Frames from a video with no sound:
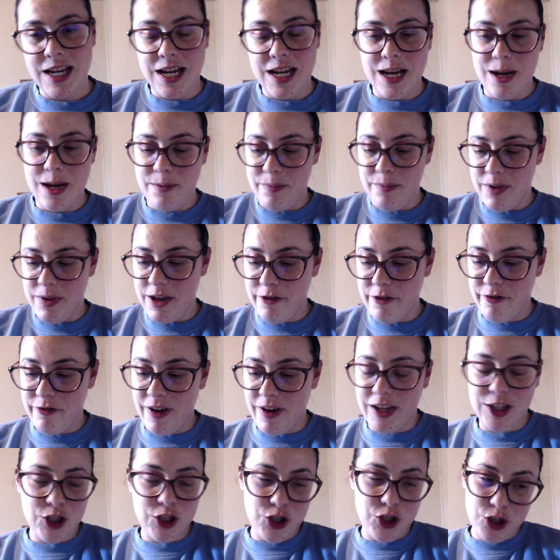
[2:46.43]
Um, if
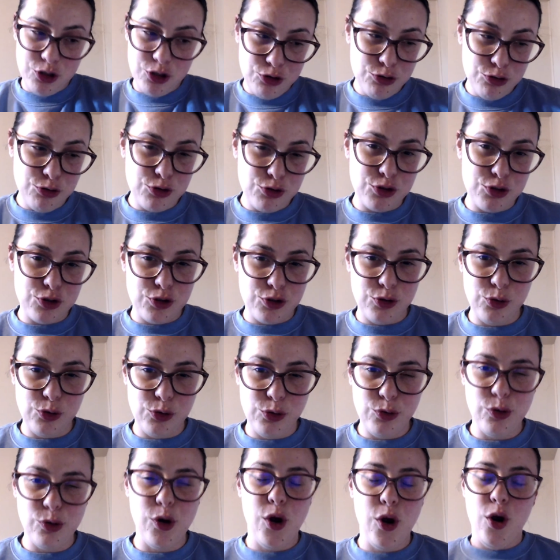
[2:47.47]
I choose
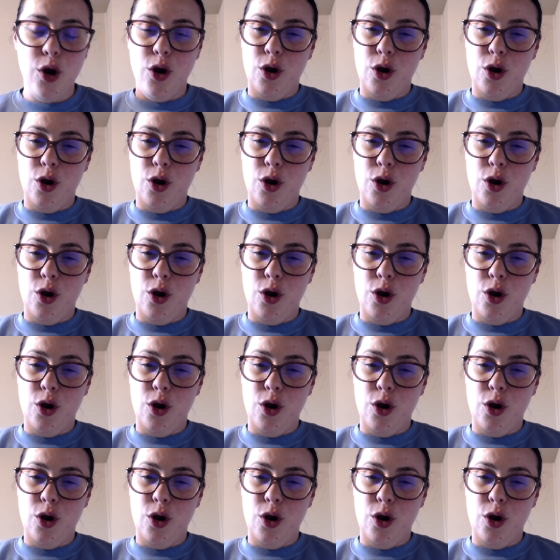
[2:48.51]
to